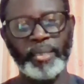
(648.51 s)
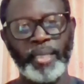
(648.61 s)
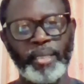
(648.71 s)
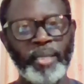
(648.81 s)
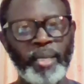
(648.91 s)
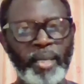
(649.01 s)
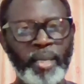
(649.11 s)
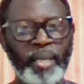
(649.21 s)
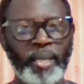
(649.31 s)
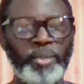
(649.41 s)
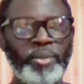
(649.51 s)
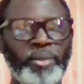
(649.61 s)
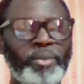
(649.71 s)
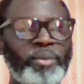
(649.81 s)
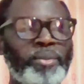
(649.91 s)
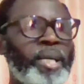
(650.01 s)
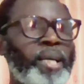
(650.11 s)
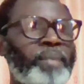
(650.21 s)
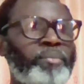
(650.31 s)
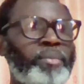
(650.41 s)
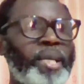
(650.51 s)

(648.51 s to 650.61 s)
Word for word: And you know, um,